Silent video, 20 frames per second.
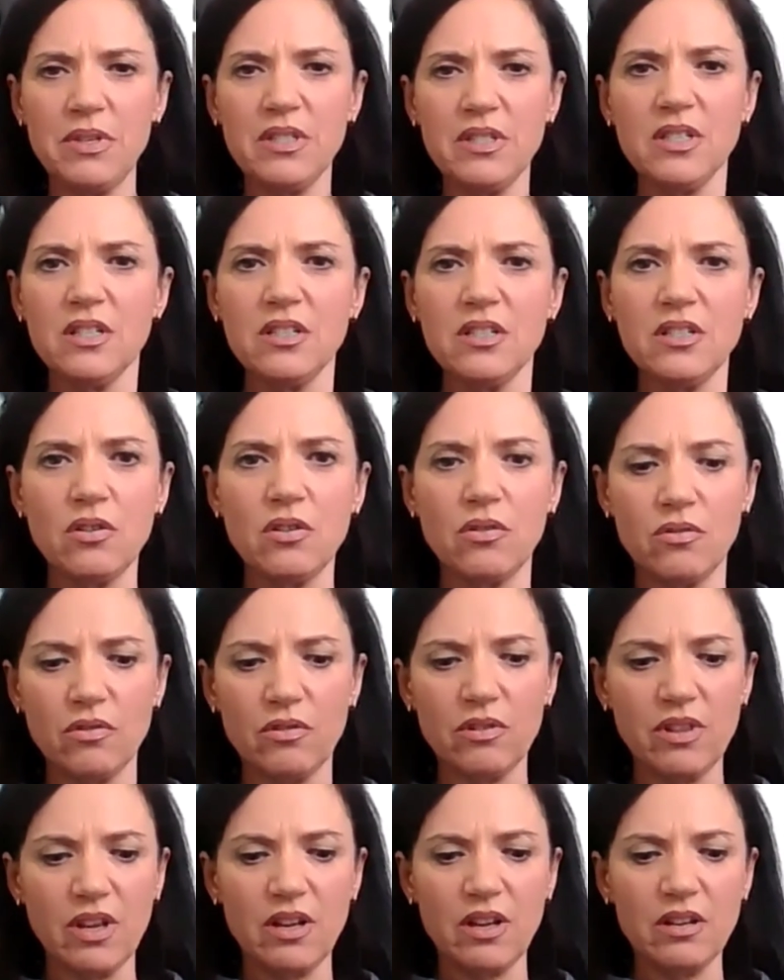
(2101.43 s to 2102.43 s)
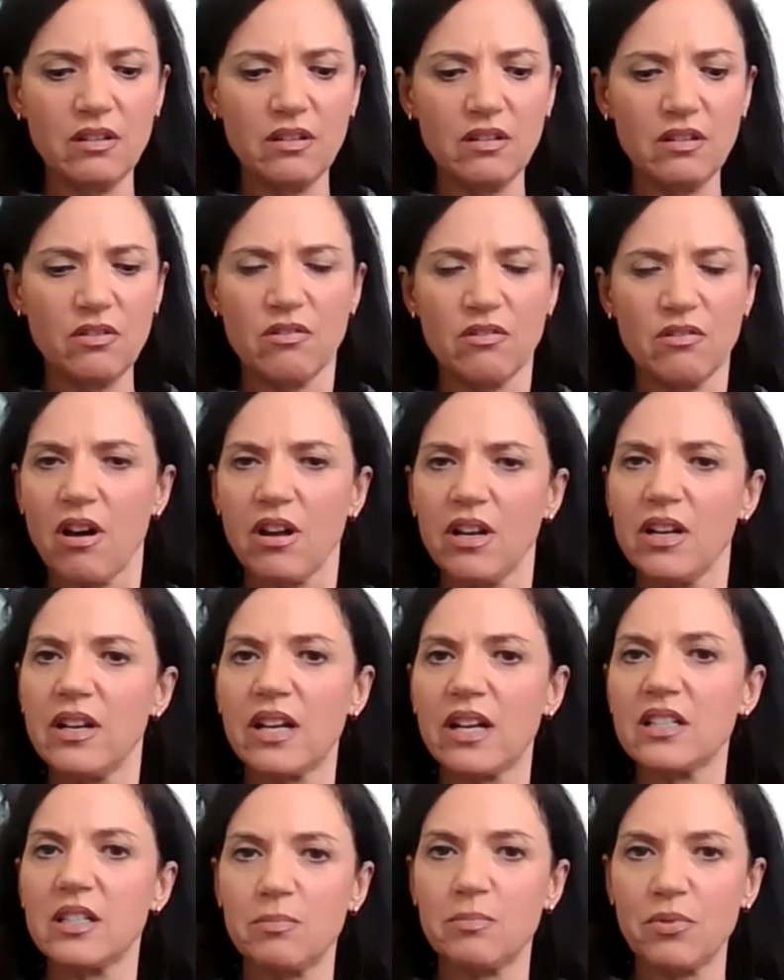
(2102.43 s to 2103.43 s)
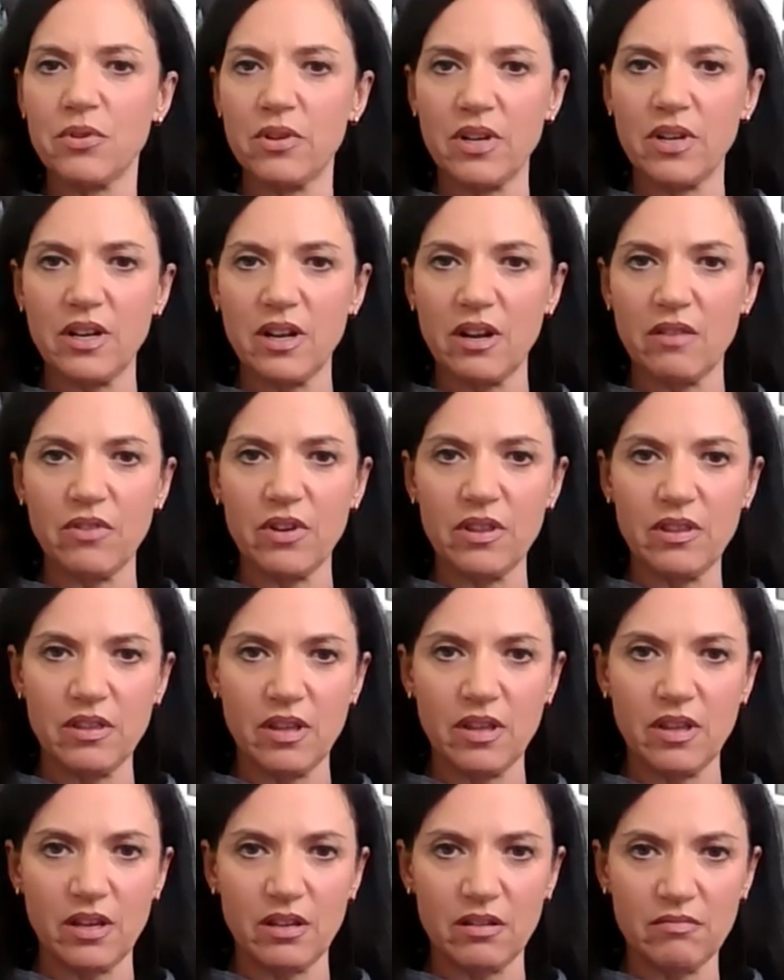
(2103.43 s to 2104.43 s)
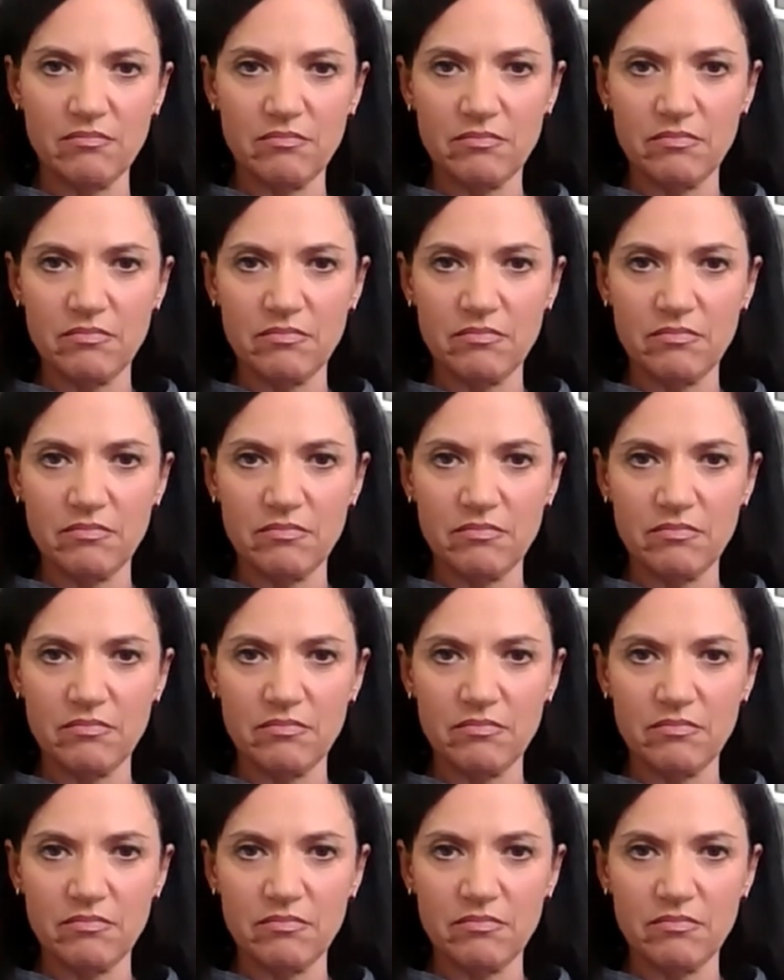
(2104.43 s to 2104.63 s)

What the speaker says: a business owner that you're not an expert in everything.